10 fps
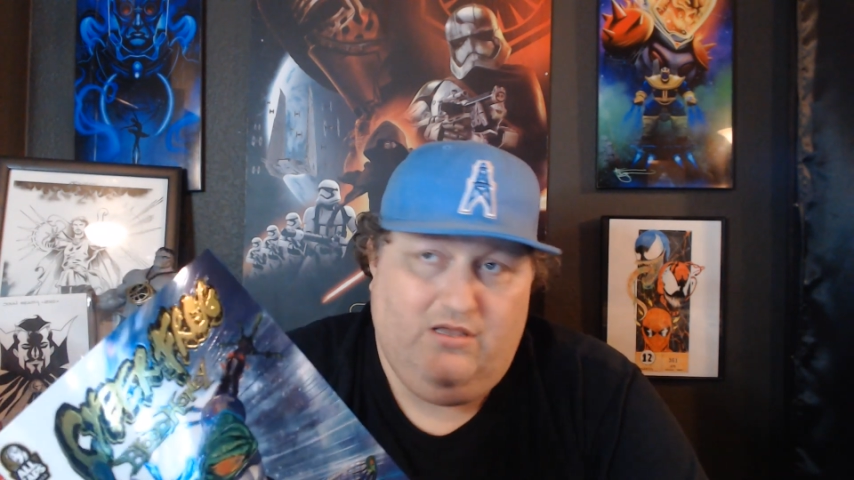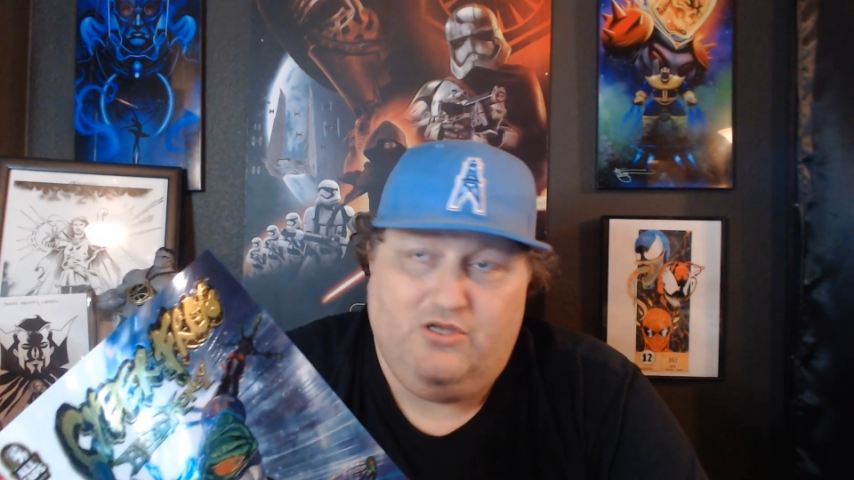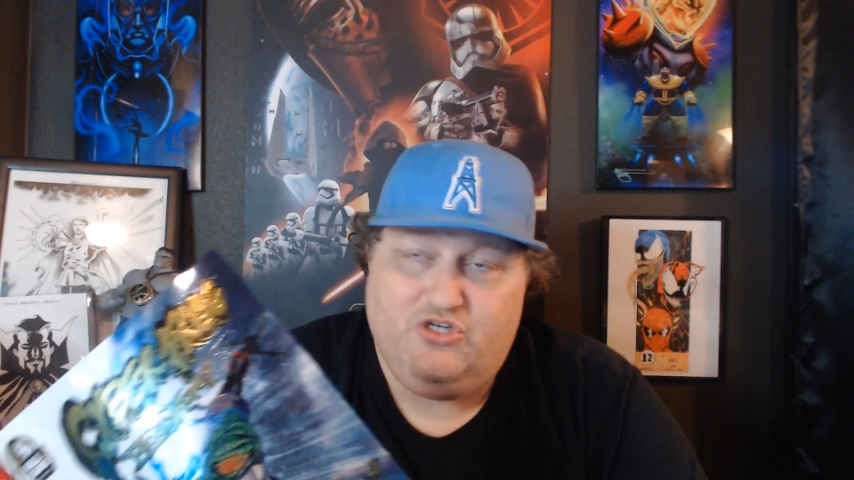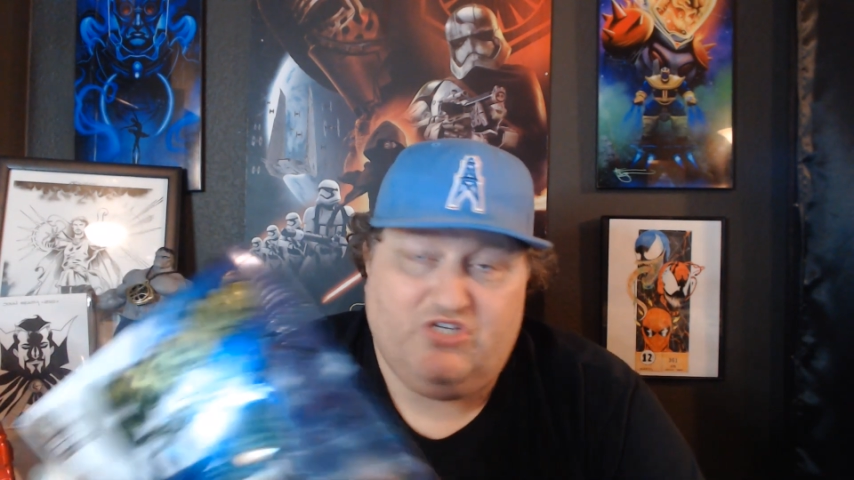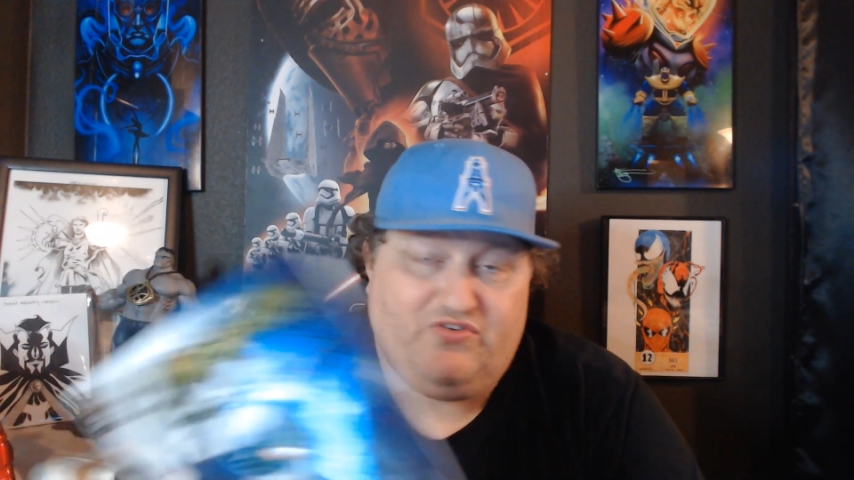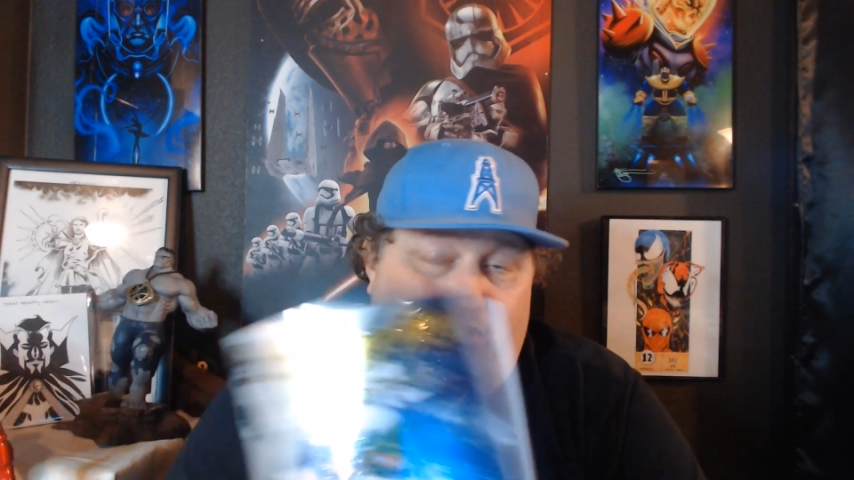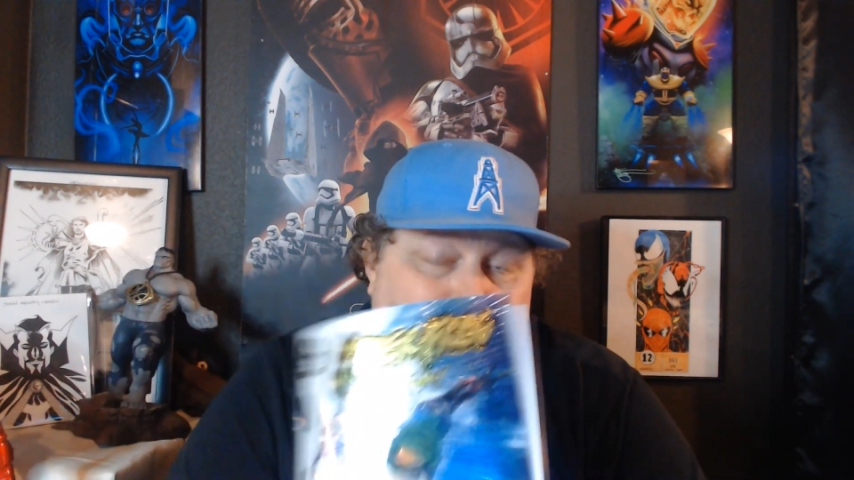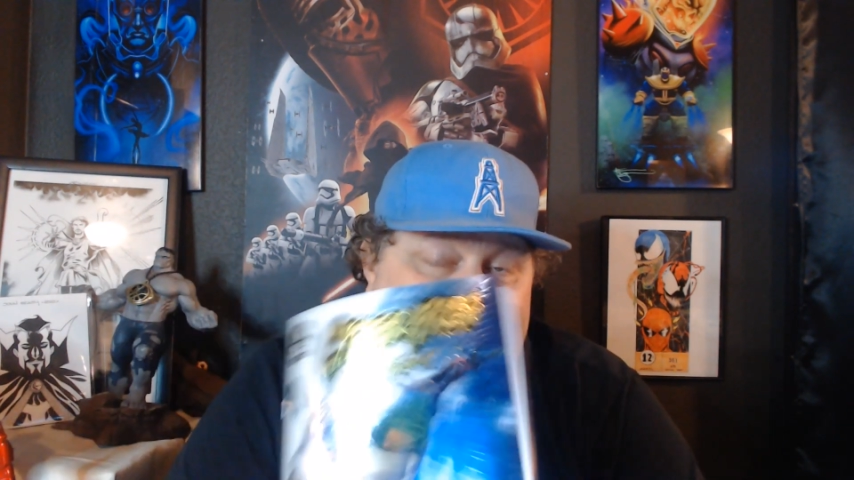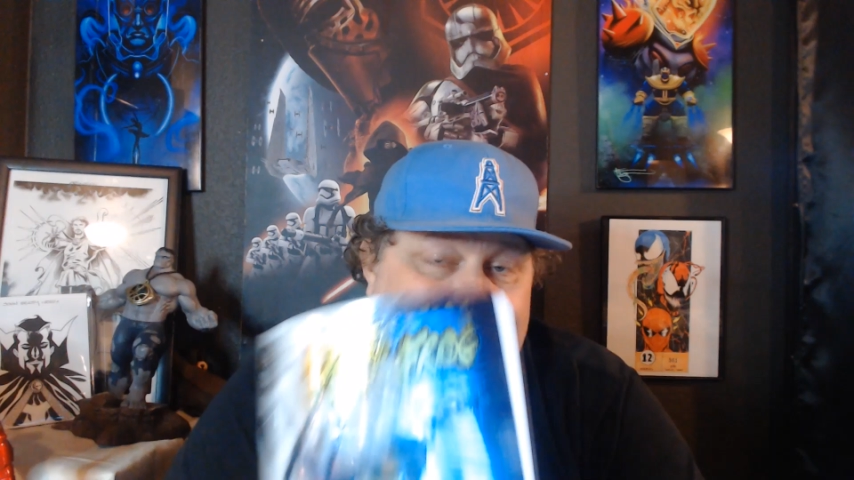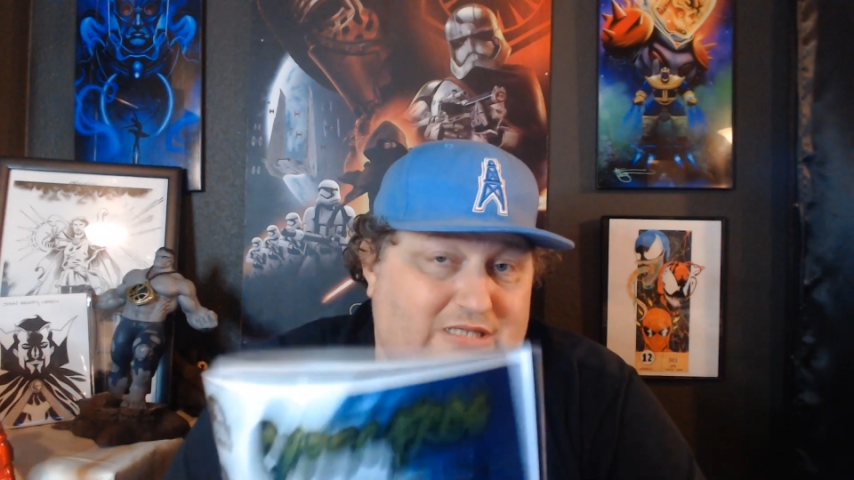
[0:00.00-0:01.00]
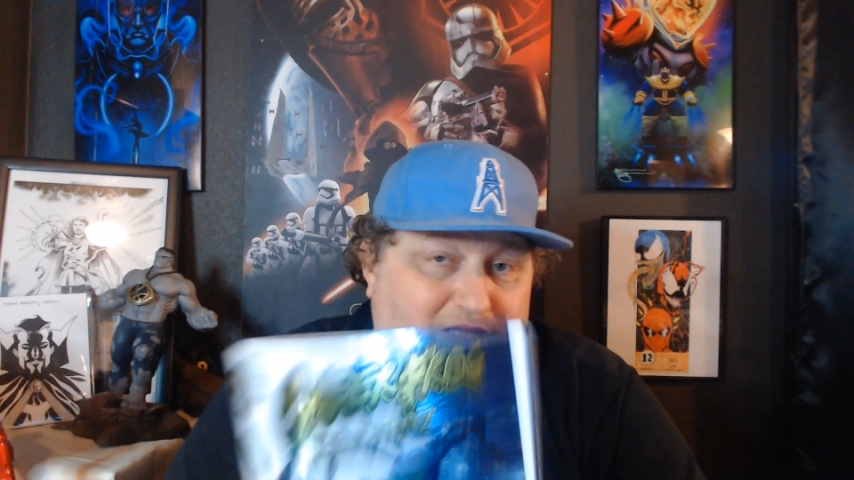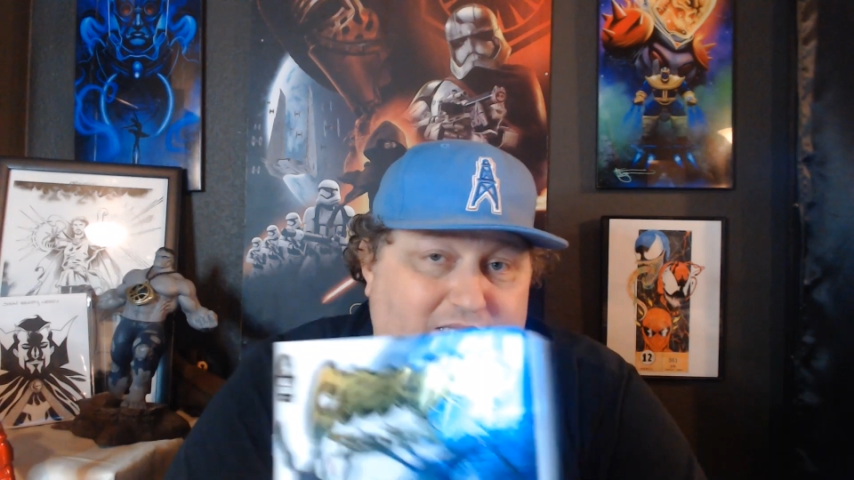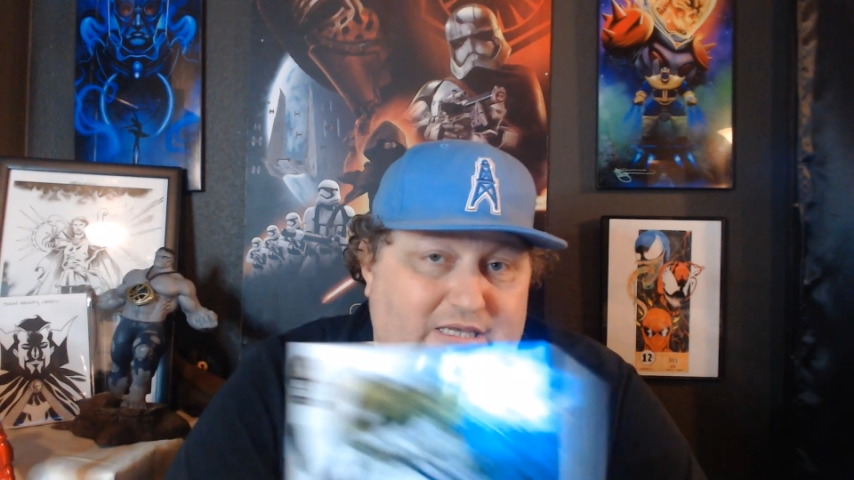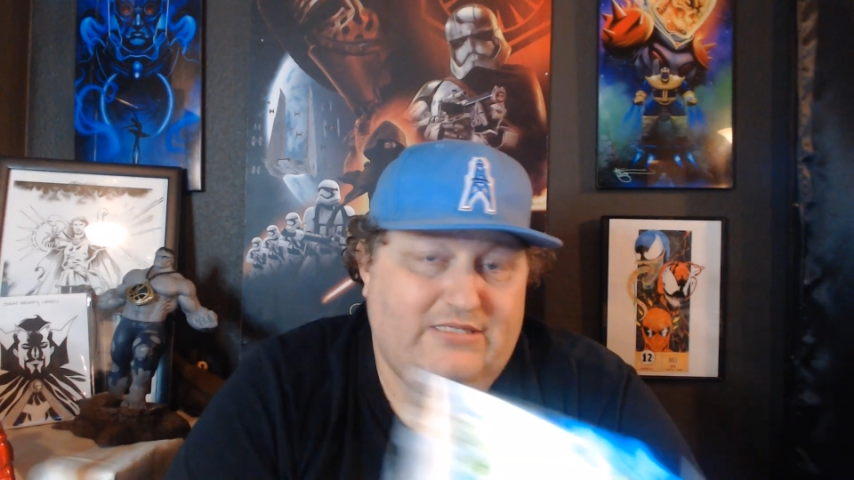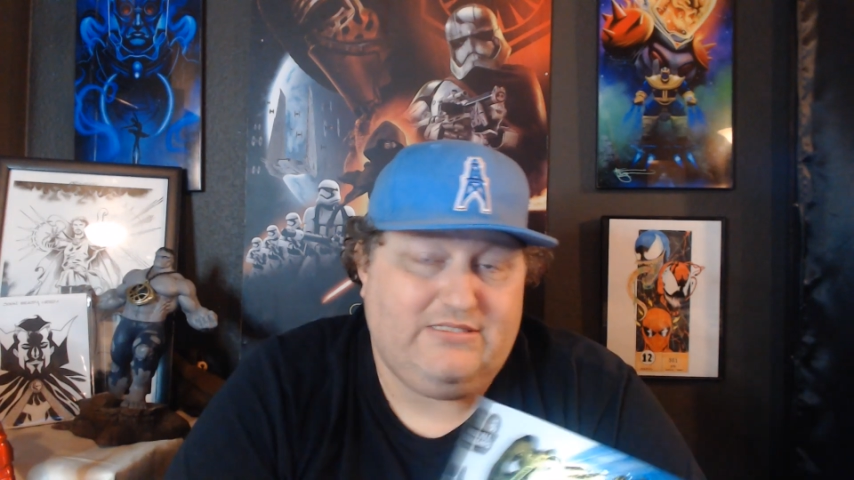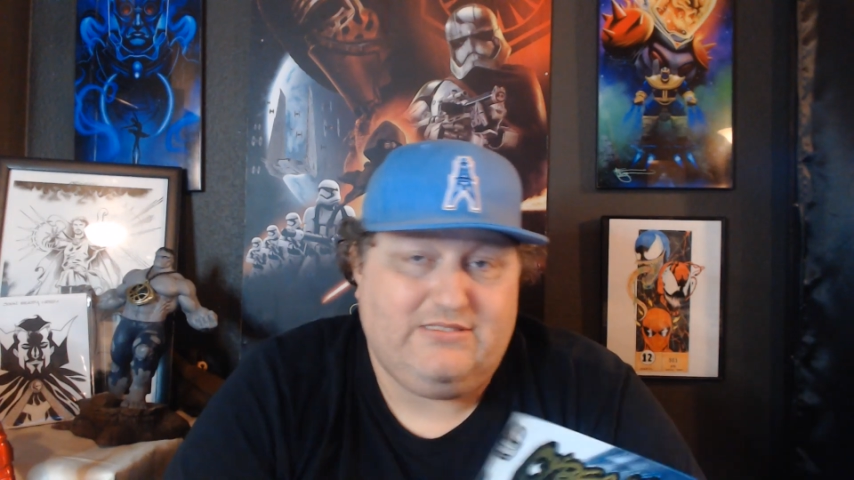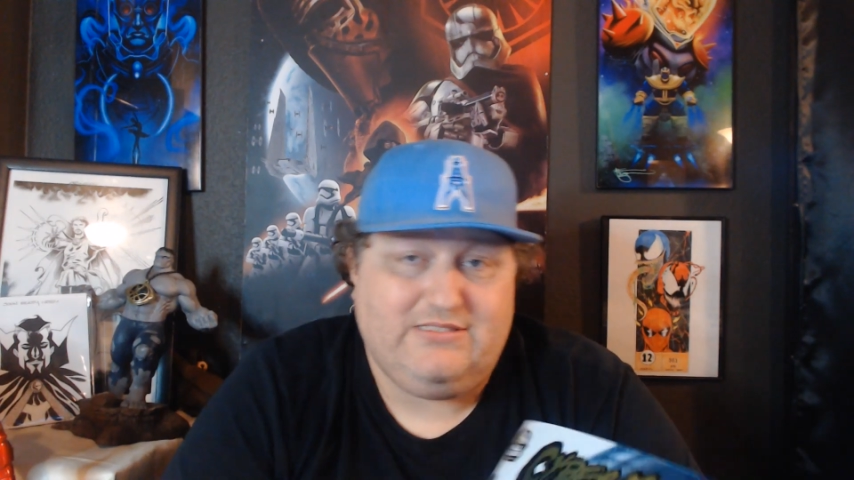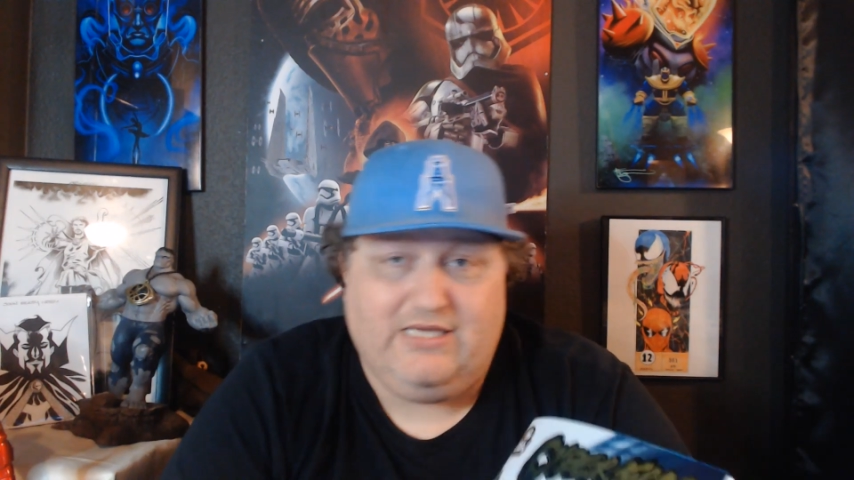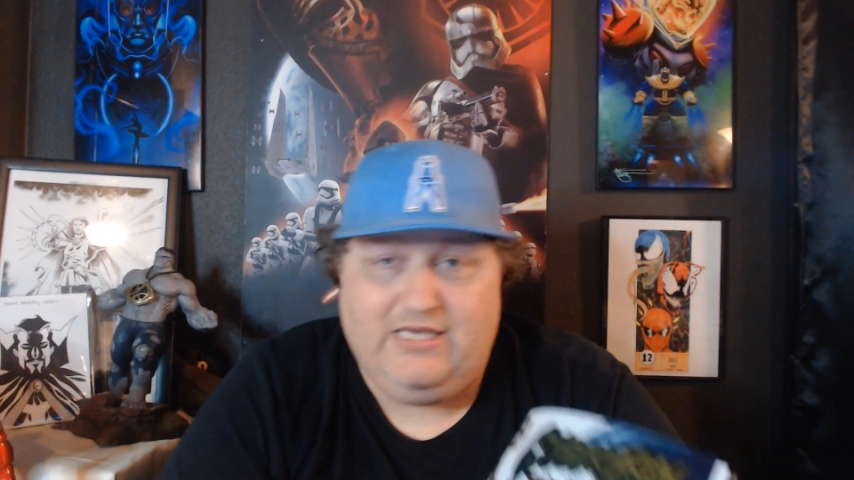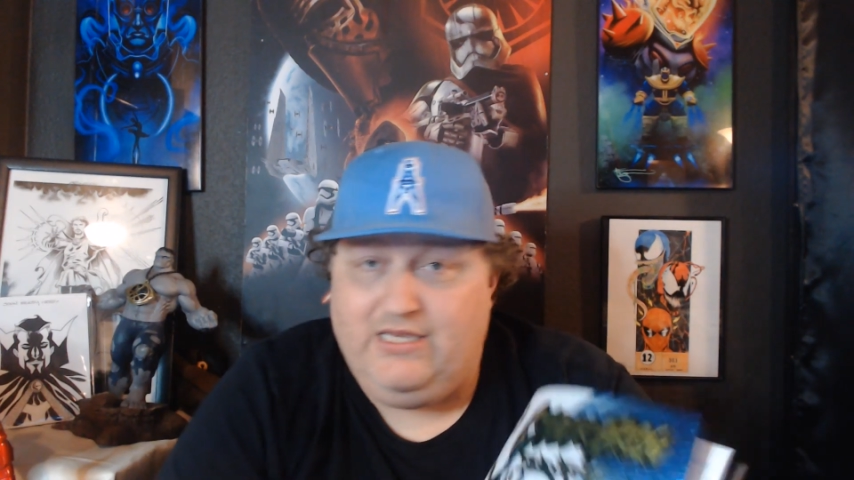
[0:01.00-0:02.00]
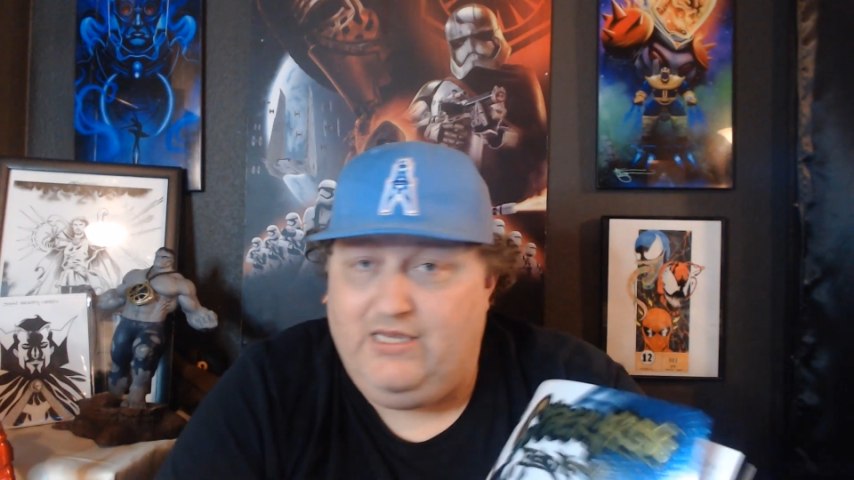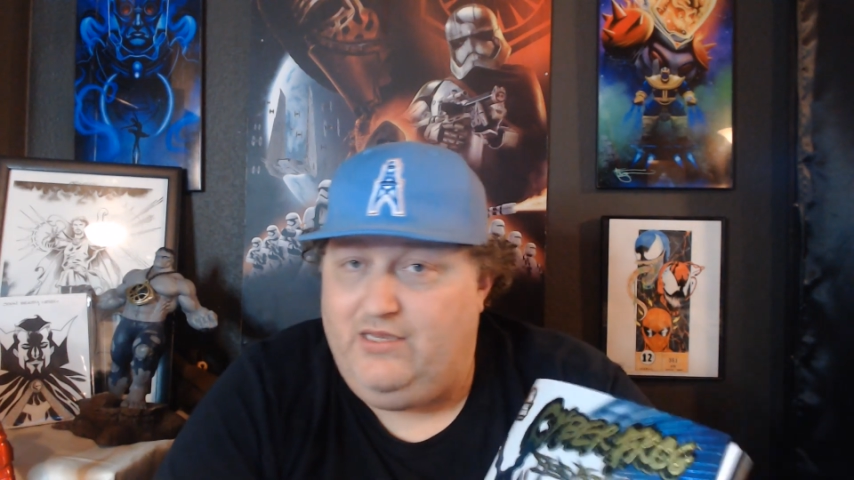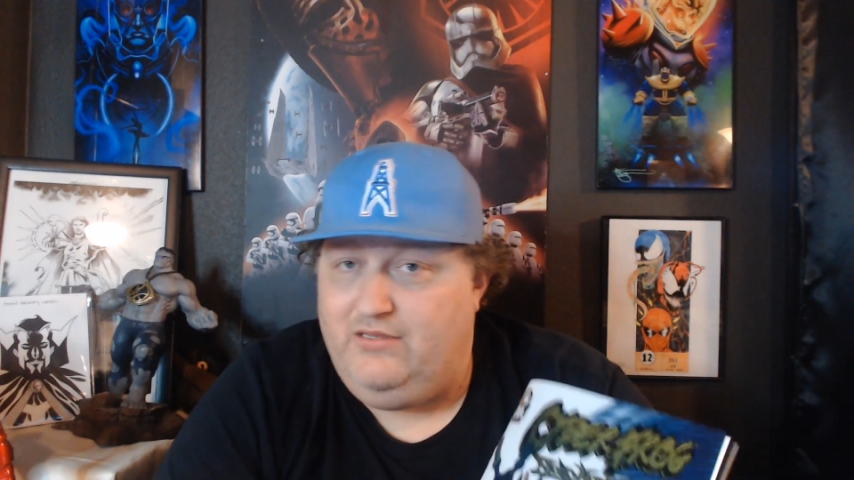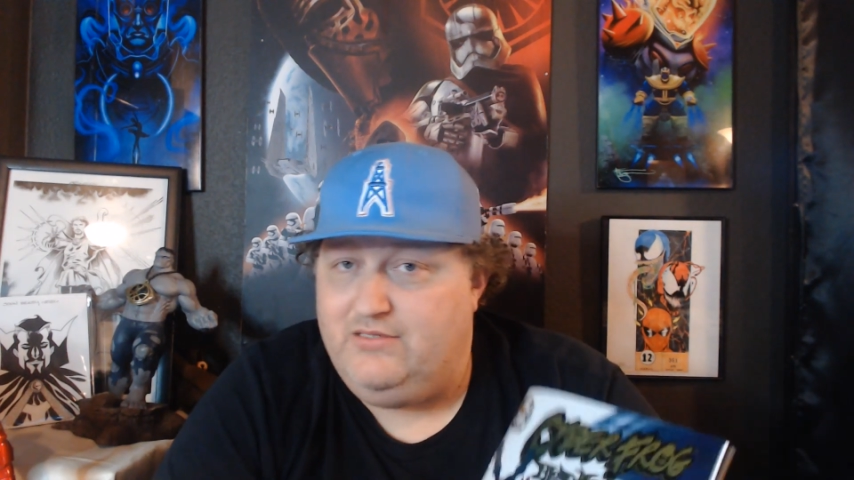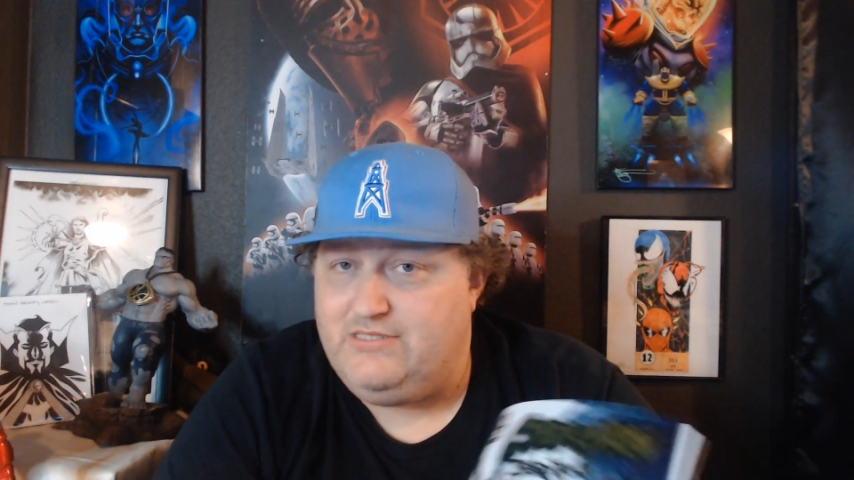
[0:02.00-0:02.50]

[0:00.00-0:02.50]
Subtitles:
just based on this C-,